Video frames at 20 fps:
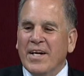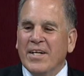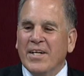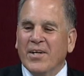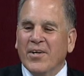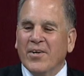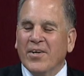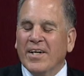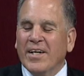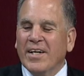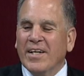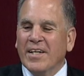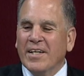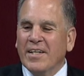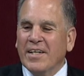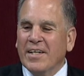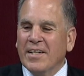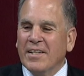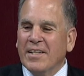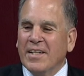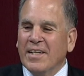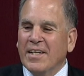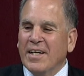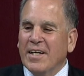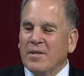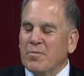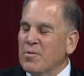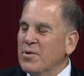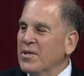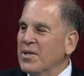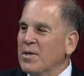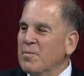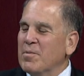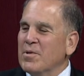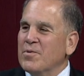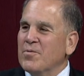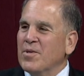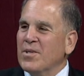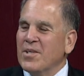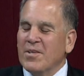here in the community
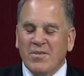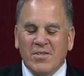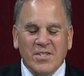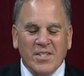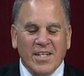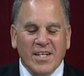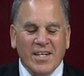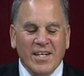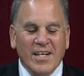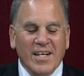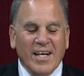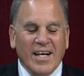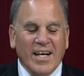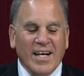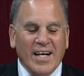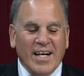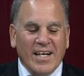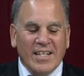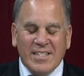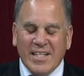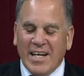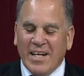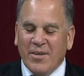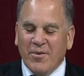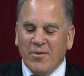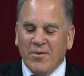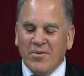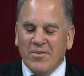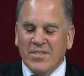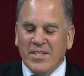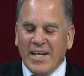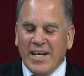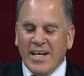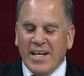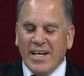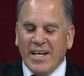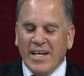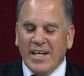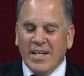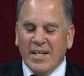between UC Santa Cruz
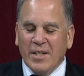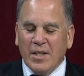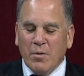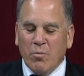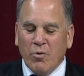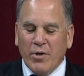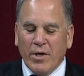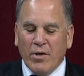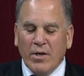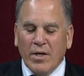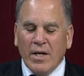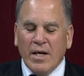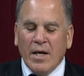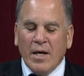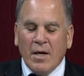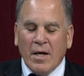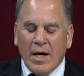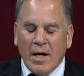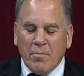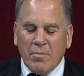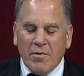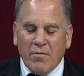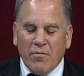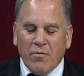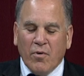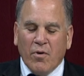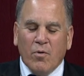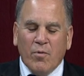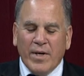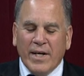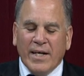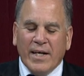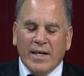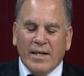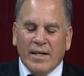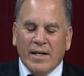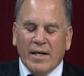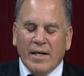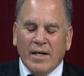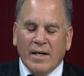and Cabrillo. Before we
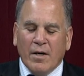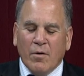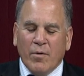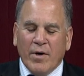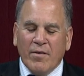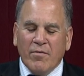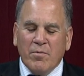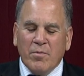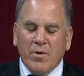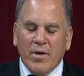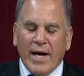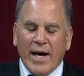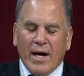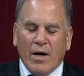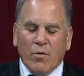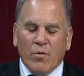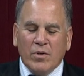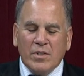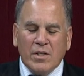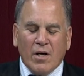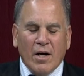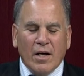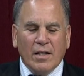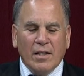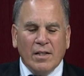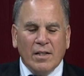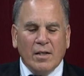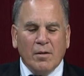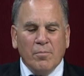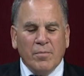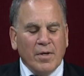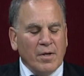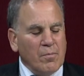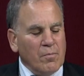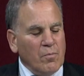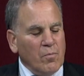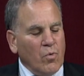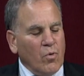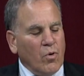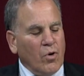get away from you, Al, we'll talk a little bit
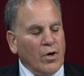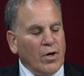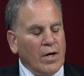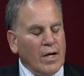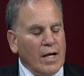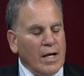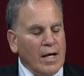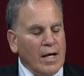more